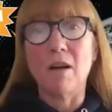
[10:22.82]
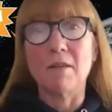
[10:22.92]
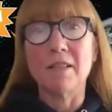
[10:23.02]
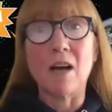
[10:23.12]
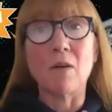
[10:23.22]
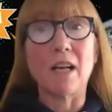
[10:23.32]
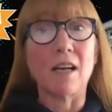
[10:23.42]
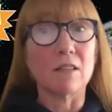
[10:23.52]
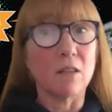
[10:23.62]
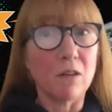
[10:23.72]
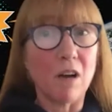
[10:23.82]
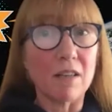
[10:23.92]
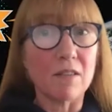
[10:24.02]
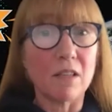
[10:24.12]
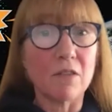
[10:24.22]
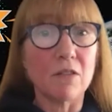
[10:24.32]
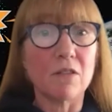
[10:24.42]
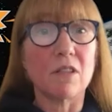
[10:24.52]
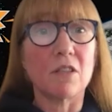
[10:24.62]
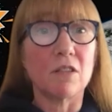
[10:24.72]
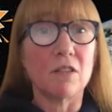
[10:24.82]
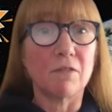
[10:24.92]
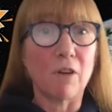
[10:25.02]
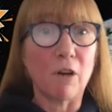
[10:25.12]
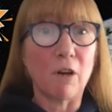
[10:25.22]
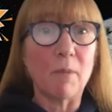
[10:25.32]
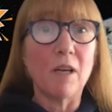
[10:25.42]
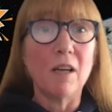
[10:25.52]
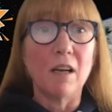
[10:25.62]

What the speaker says: now it has low cost sensors, such as from